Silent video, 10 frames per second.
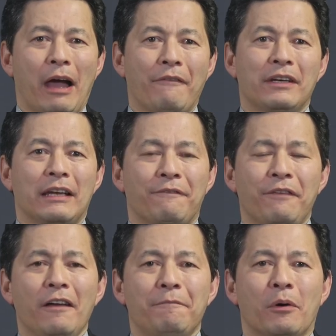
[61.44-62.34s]
have it in
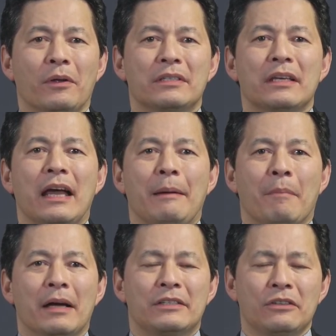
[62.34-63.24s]
5 points,
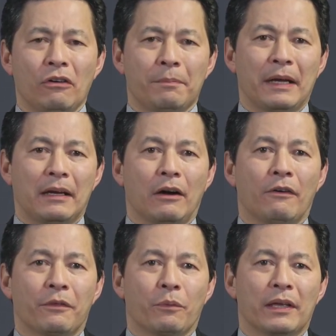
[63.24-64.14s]
my stock pick
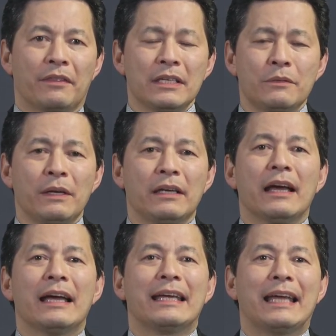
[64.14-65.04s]
of the week this week,
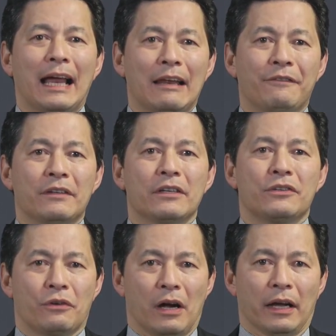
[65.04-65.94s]
Galliford
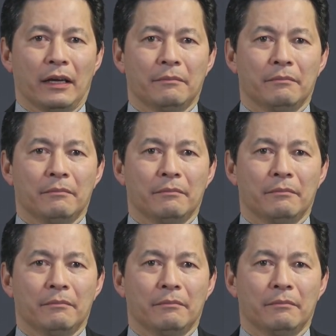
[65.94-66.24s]
Try.